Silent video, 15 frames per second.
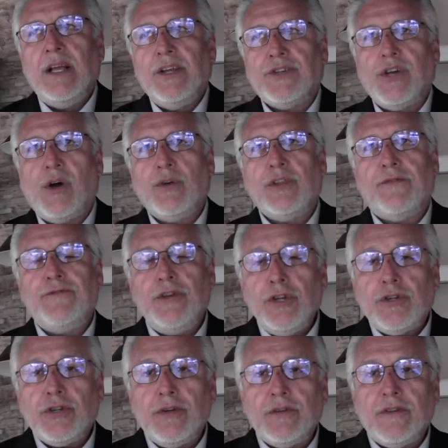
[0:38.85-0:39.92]
So the
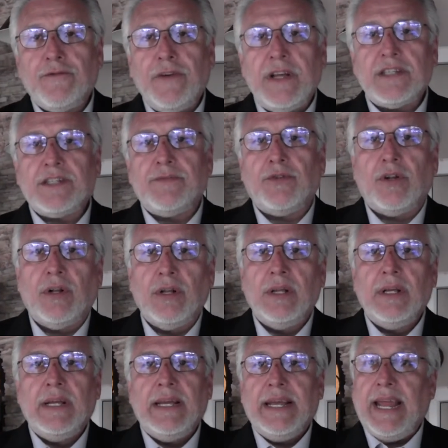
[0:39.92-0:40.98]
future of the festival,
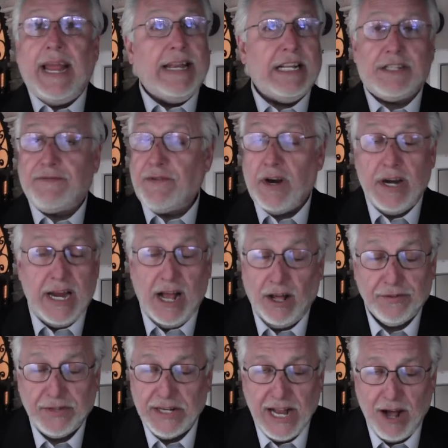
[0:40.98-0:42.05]
and it's very
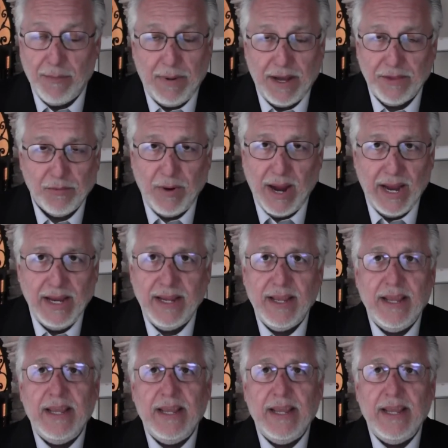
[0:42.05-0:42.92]
healthy now, by the way,